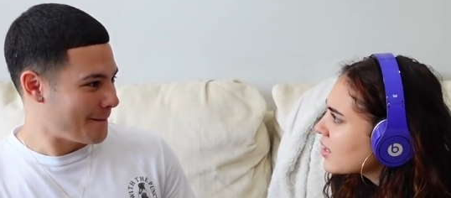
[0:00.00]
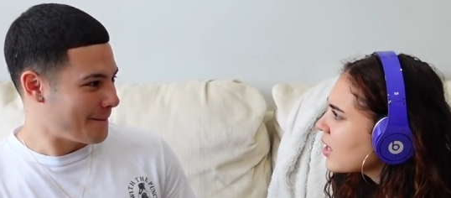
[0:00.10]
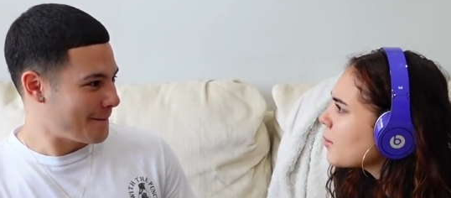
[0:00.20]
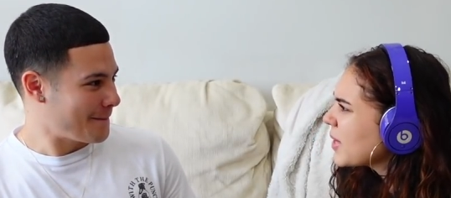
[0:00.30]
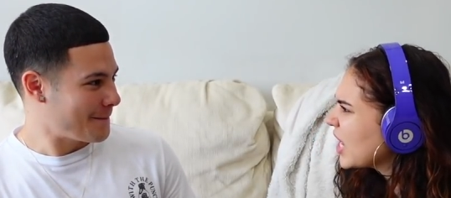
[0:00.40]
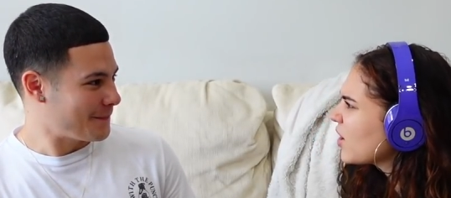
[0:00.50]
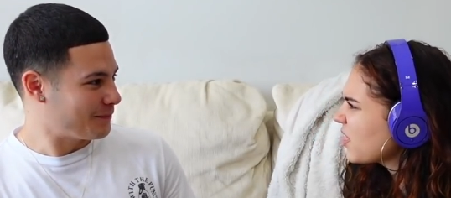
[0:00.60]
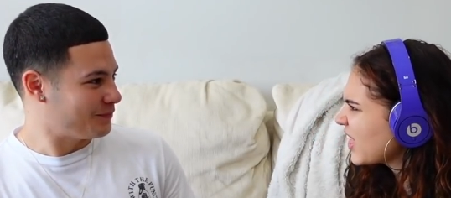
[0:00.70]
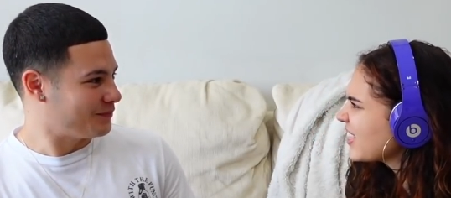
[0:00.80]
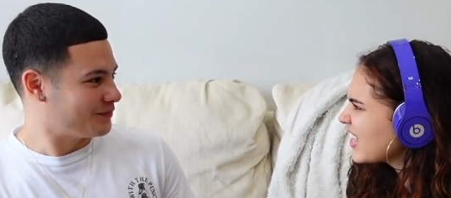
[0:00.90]
Speaker 1: Come here
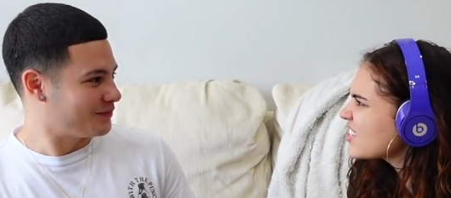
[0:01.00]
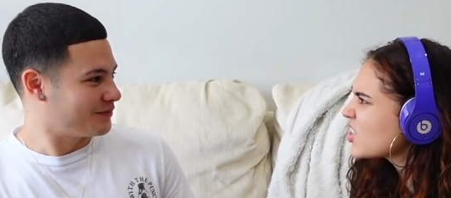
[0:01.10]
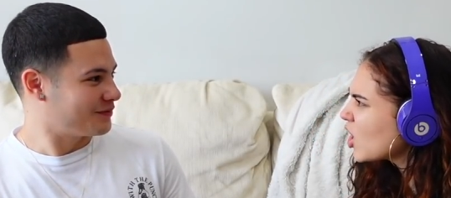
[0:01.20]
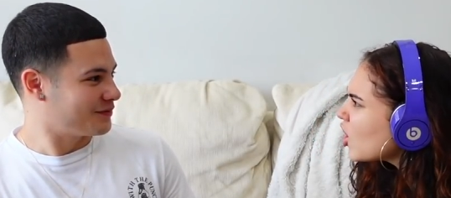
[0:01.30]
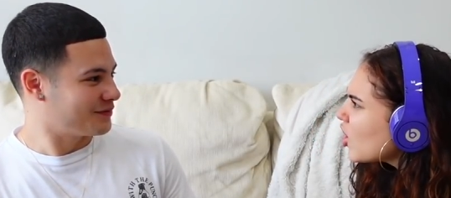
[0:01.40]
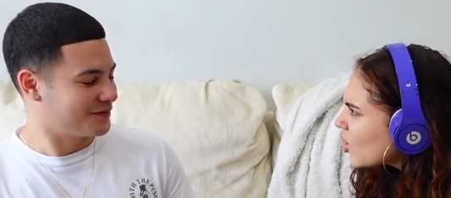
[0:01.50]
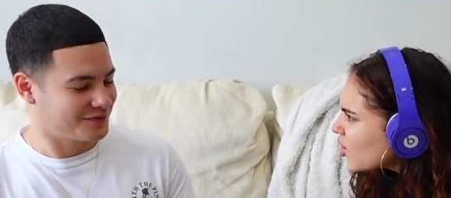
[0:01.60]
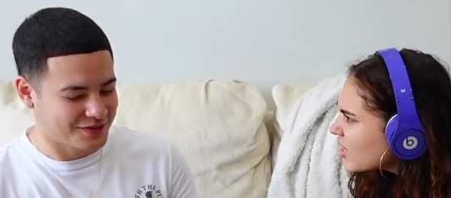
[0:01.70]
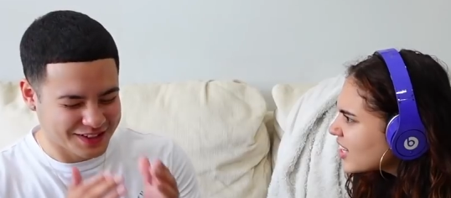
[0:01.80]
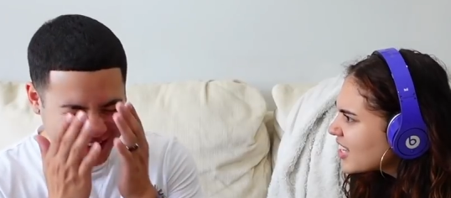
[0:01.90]
and dig this
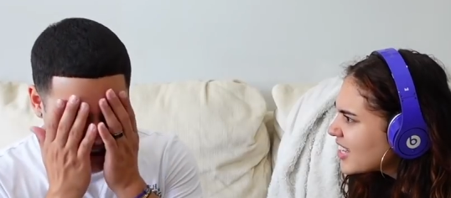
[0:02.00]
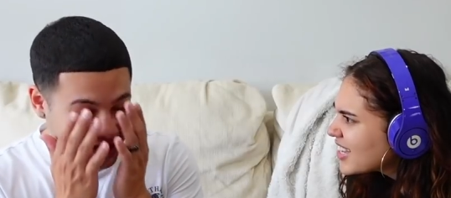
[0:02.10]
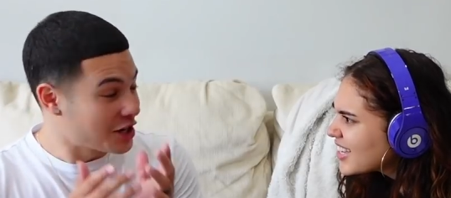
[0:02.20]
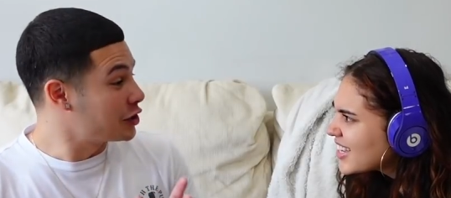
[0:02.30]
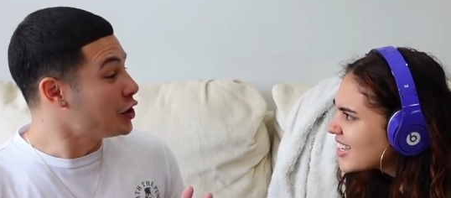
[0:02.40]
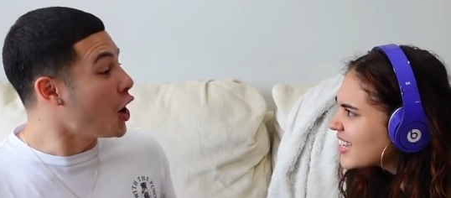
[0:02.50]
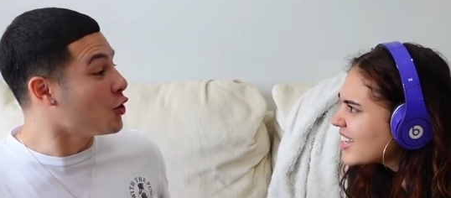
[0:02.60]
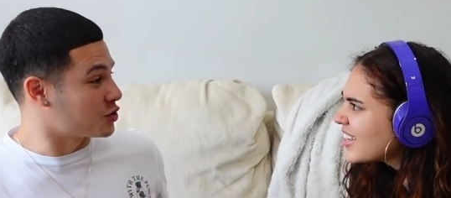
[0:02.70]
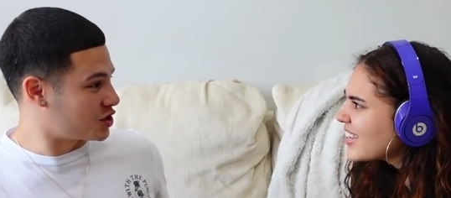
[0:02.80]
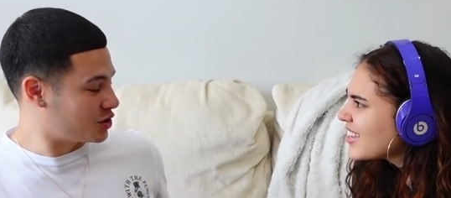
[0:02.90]
hole?
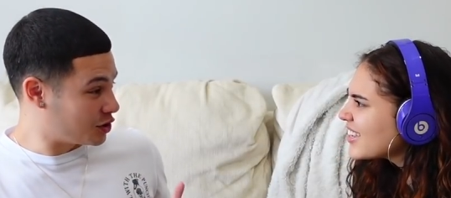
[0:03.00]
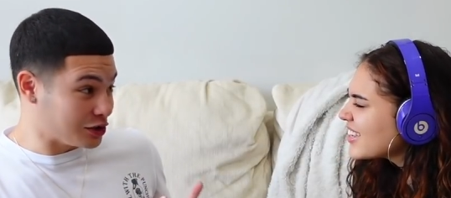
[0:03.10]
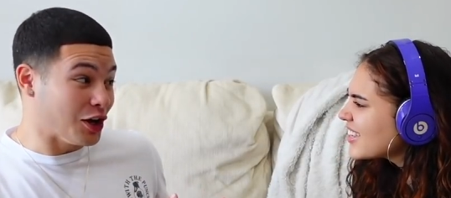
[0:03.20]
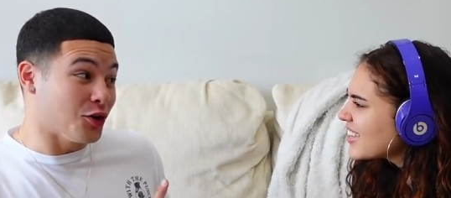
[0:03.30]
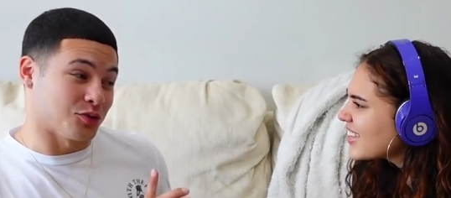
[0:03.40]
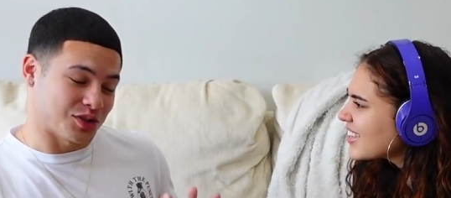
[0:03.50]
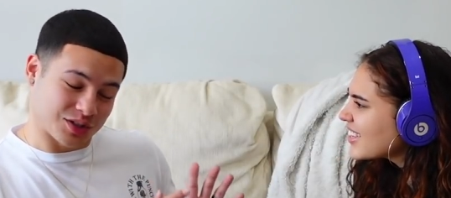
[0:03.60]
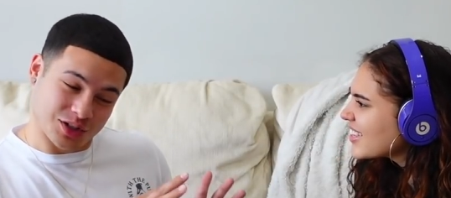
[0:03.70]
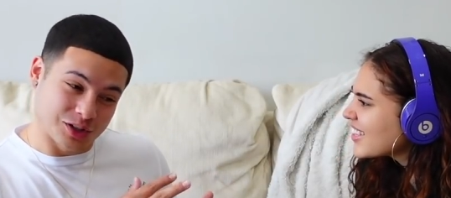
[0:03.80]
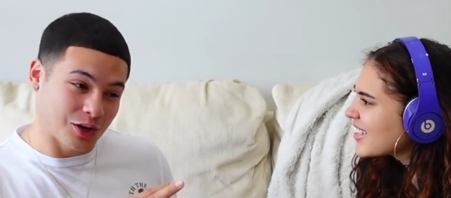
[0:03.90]
Speaker 2: Close,
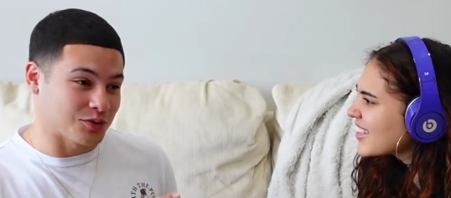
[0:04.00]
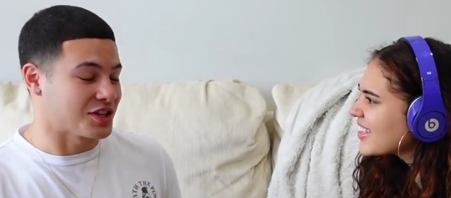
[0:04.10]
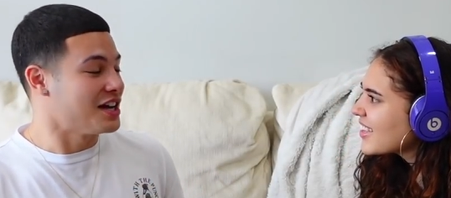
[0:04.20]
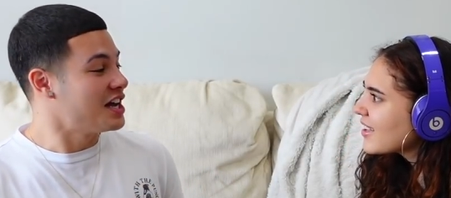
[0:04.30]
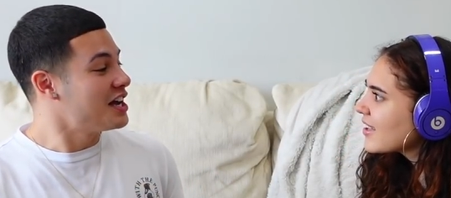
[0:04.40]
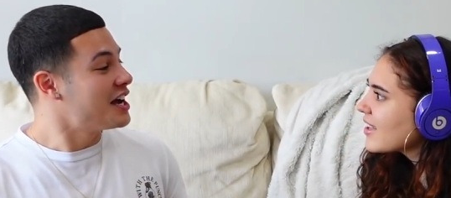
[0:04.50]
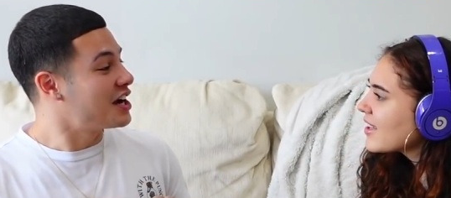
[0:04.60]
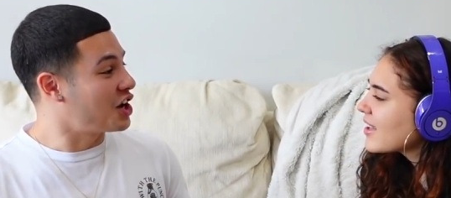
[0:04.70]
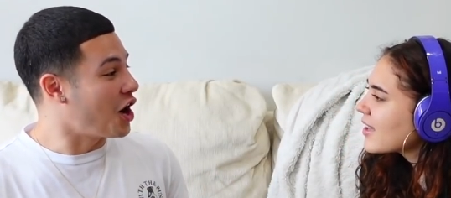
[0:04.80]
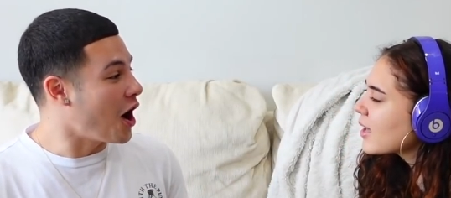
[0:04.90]
close, close.
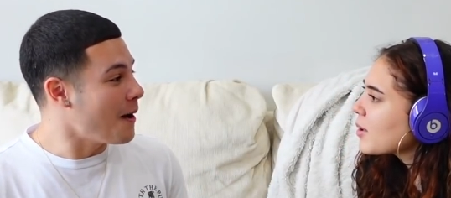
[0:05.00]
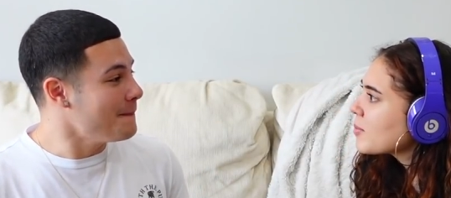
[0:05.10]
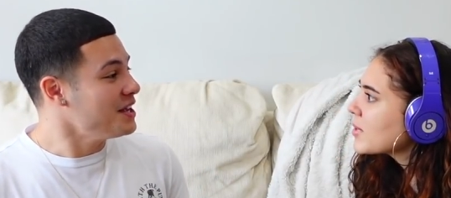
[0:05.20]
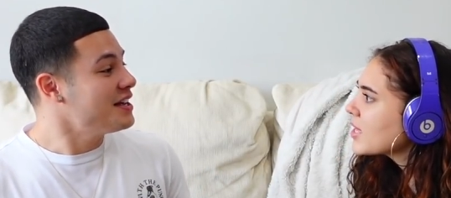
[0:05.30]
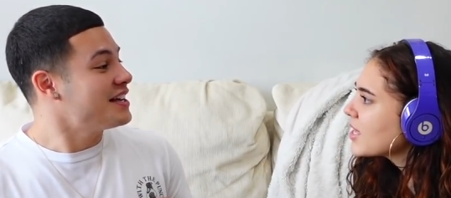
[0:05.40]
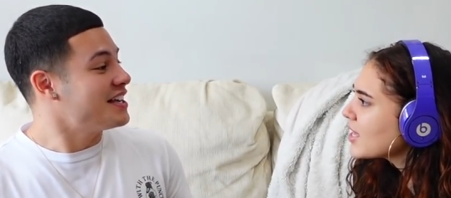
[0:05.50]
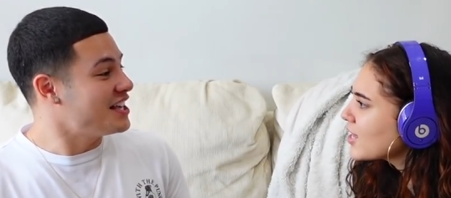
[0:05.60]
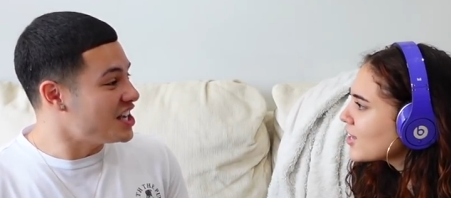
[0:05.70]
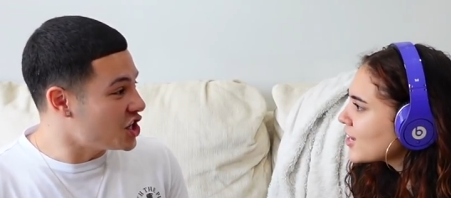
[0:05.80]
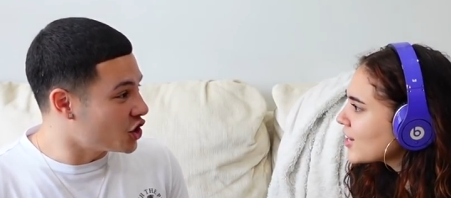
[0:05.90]
Come
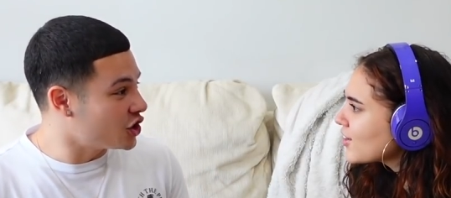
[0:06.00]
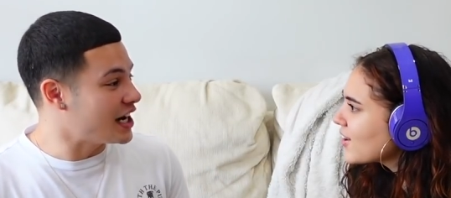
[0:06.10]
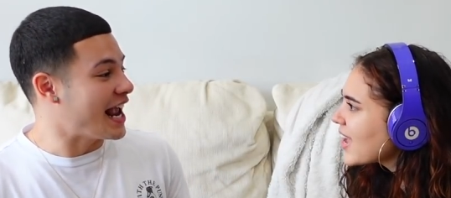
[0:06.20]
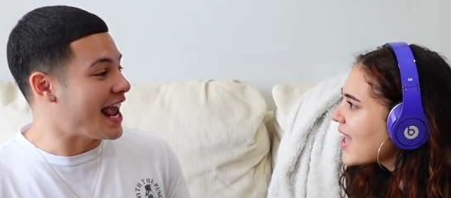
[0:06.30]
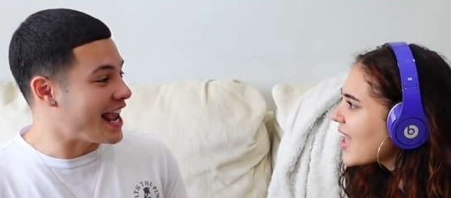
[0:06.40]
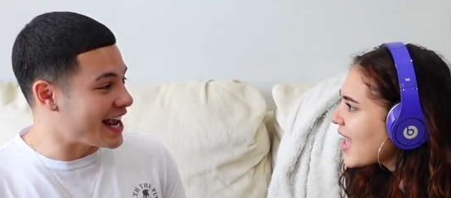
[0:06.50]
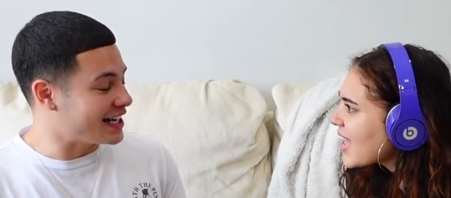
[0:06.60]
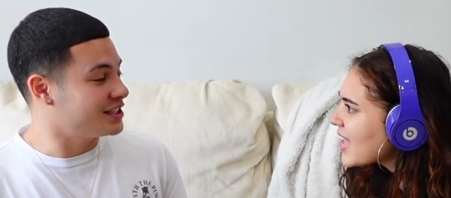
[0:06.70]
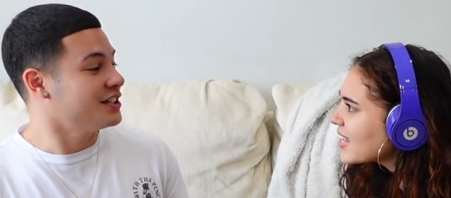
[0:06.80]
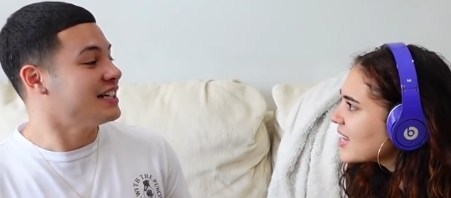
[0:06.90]
here
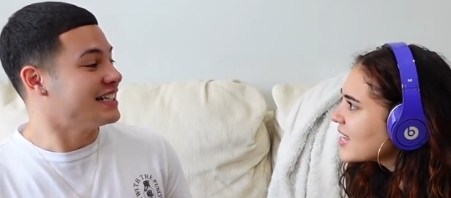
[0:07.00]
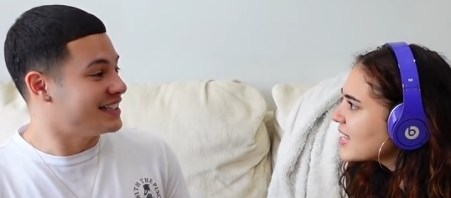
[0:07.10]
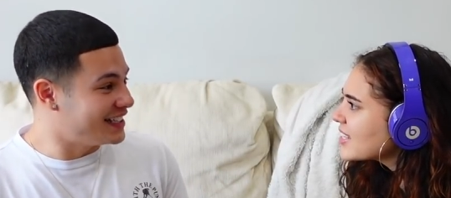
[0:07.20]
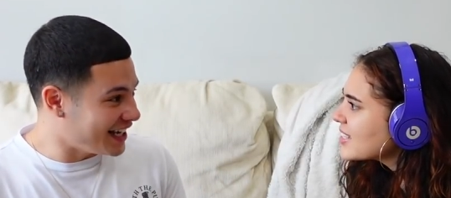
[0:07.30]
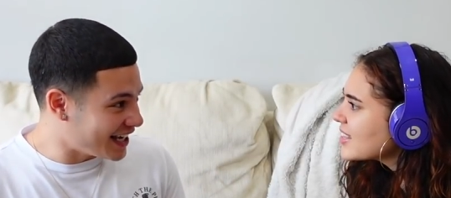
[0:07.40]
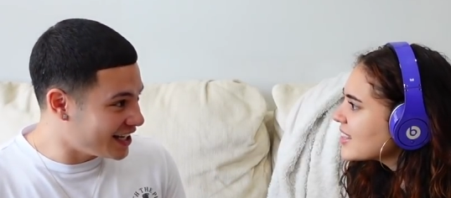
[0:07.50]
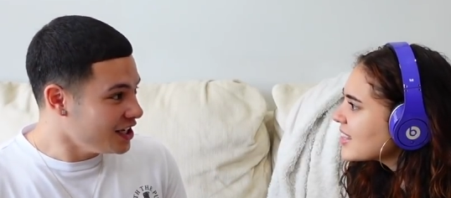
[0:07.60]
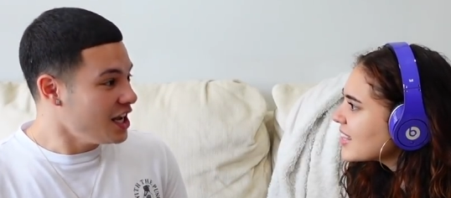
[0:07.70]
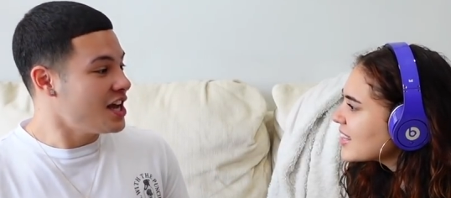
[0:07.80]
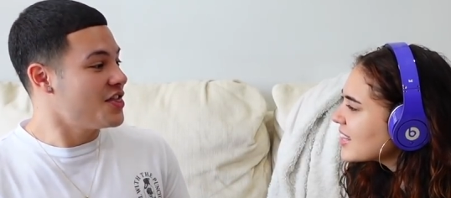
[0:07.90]
and dig